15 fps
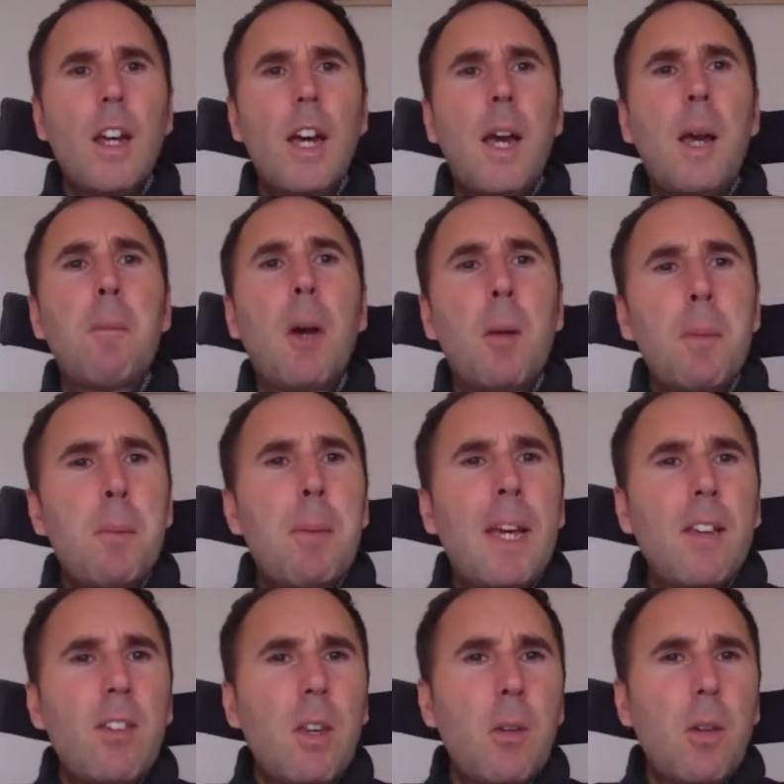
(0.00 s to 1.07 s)
I mean,
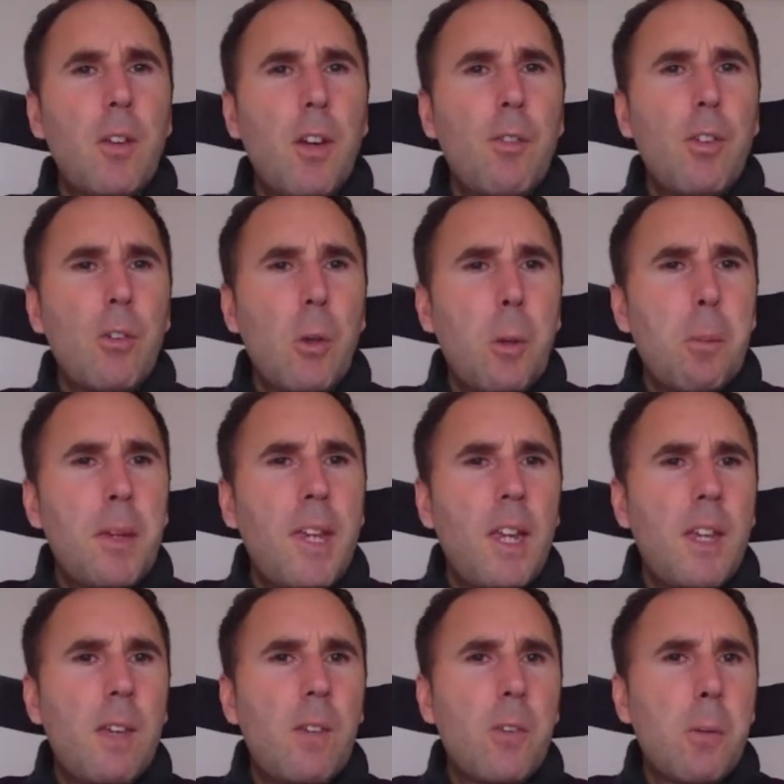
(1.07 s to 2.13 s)
basically, I don't know if you saw the
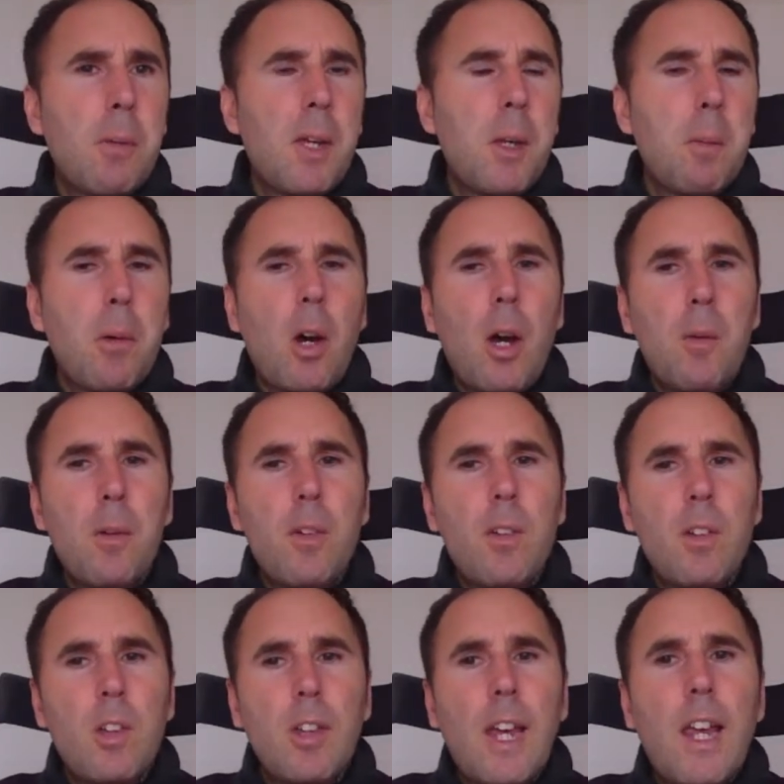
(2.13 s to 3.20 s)
beginning, Sumeda, but I was
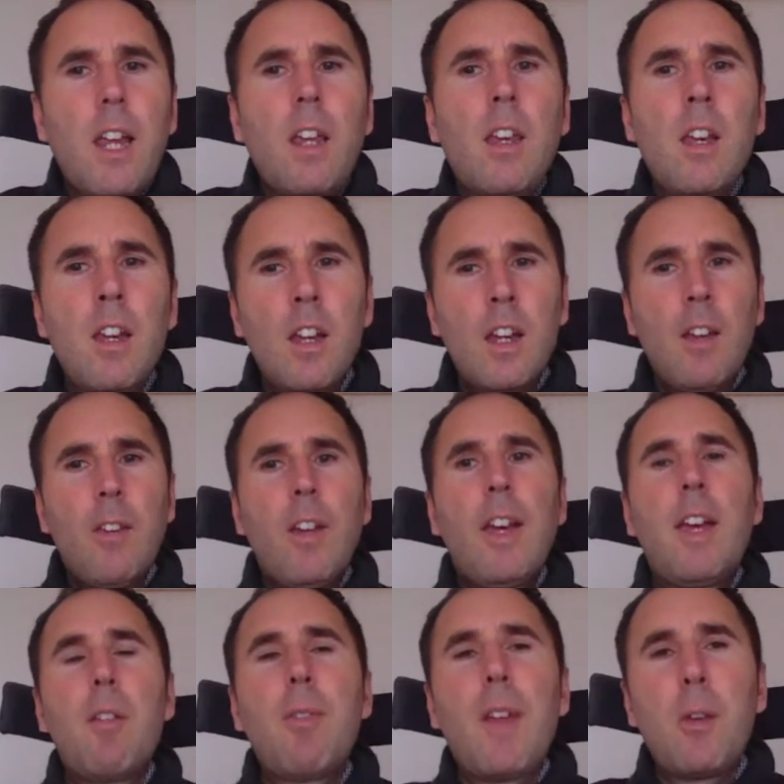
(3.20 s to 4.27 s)
just saying
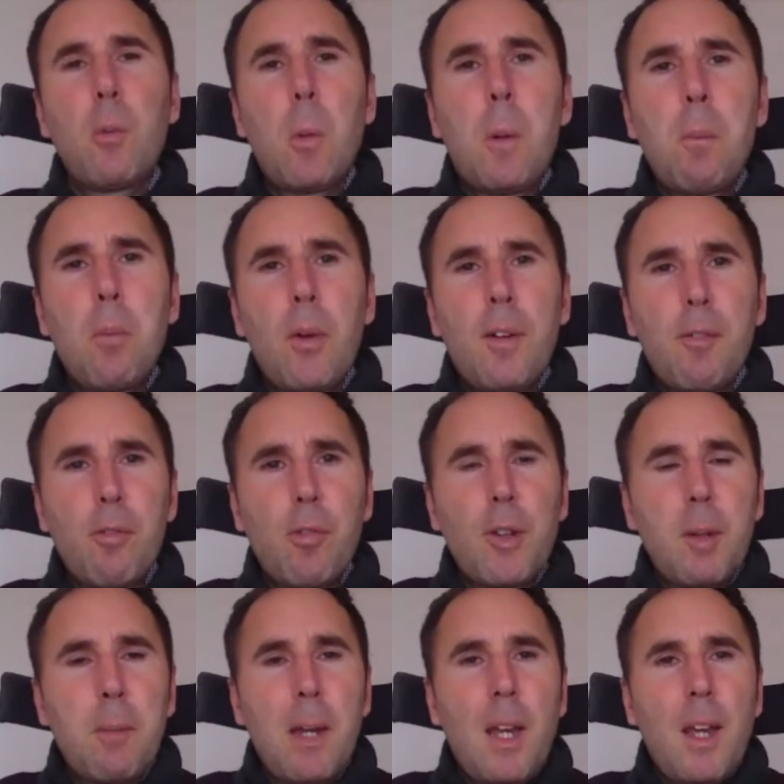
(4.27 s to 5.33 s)
that if there's
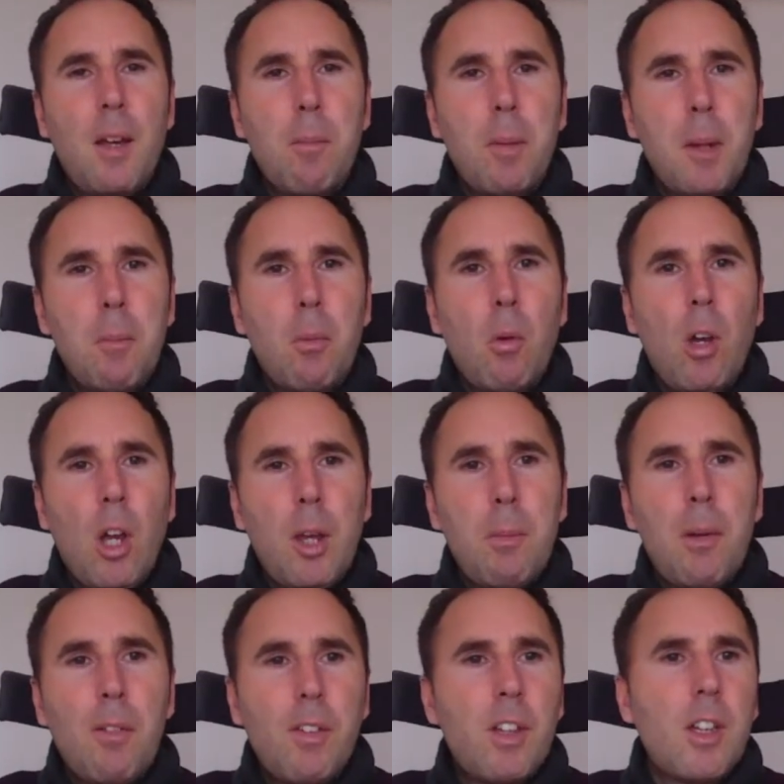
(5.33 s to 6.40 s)
1.3 billion people
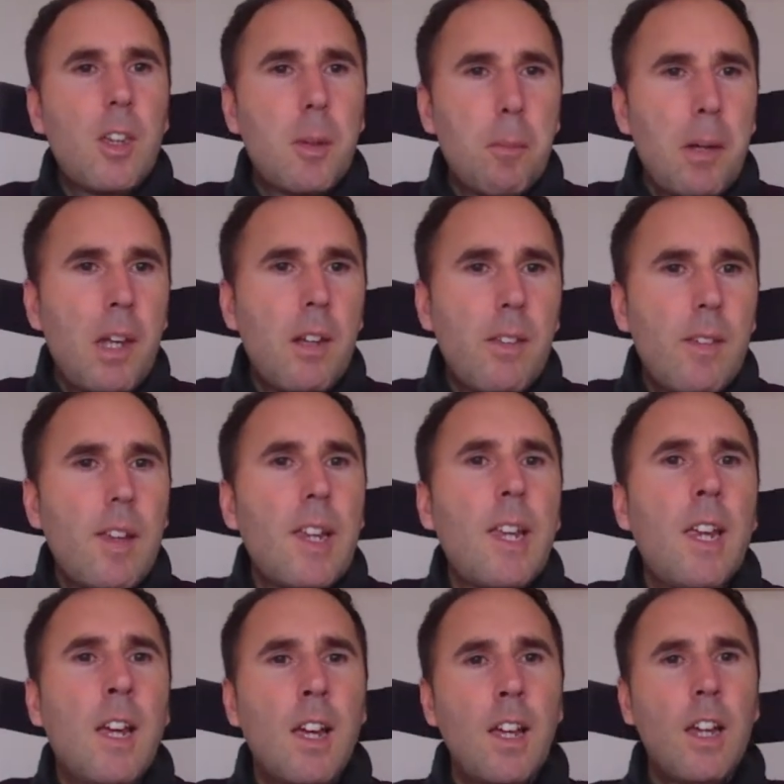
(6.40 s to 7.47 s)
globally with a
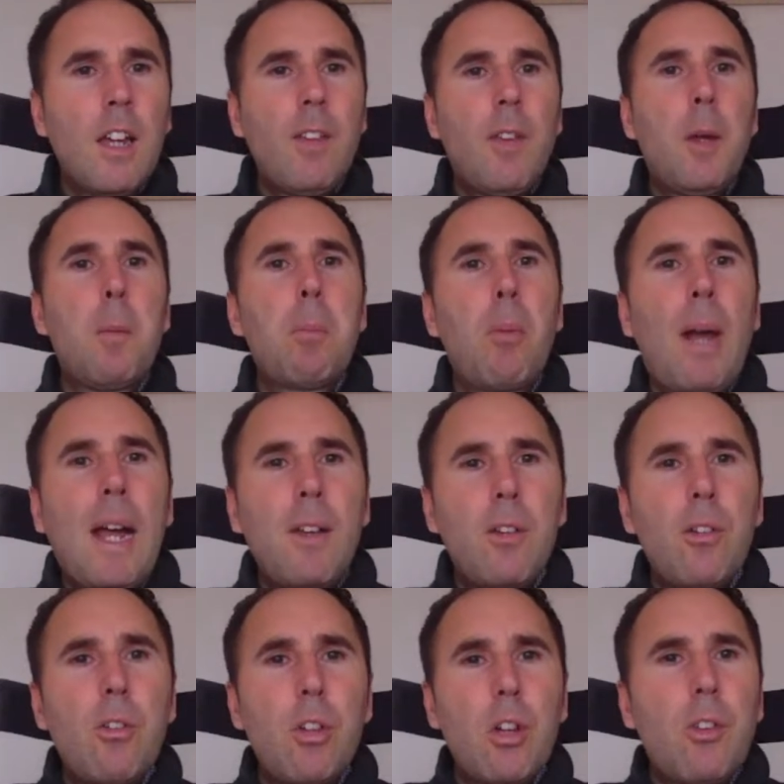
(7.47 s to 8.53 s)
disability, that
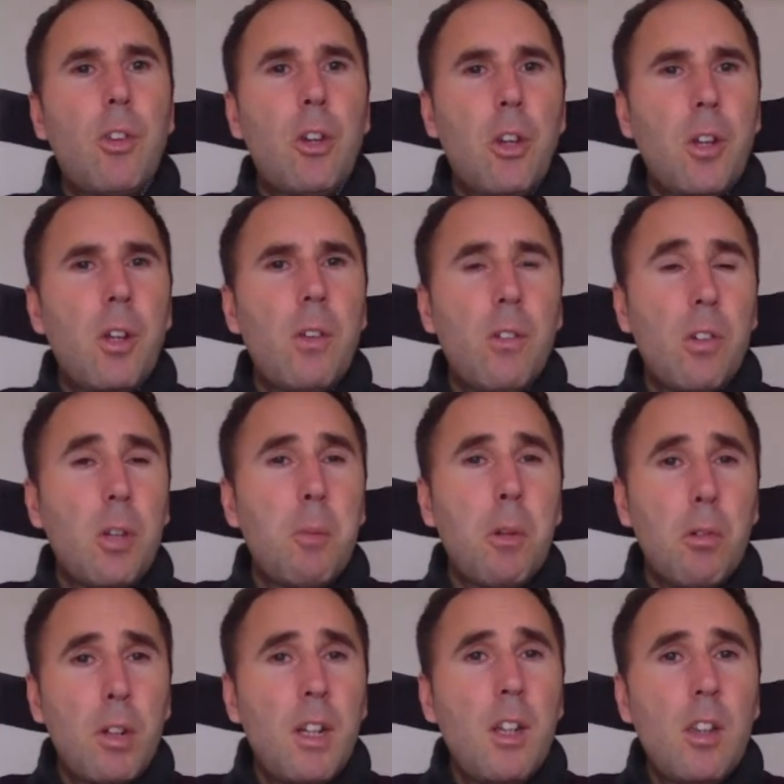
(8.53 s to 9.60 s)
brands should do
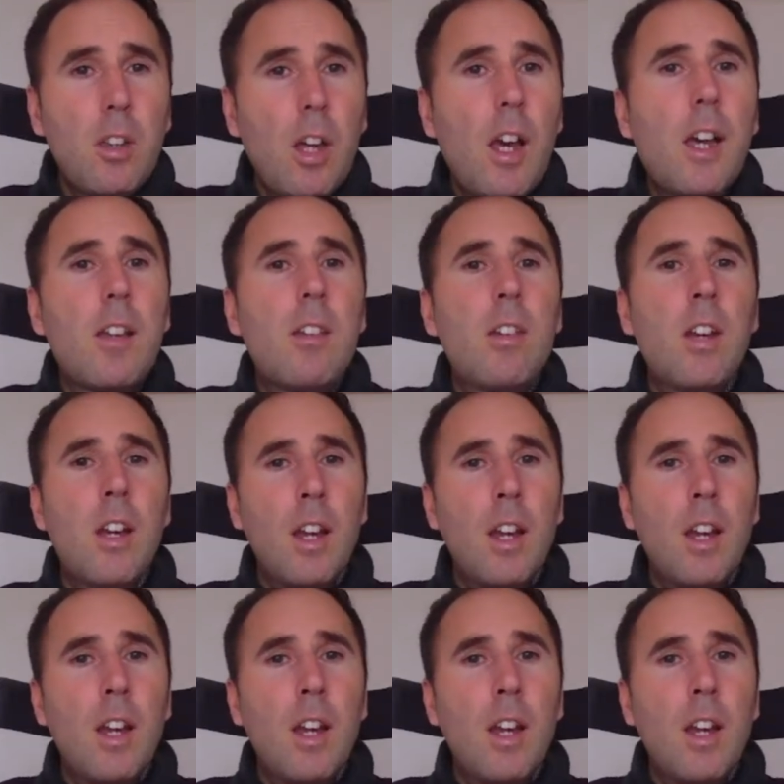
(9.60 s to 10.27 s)
consumer research.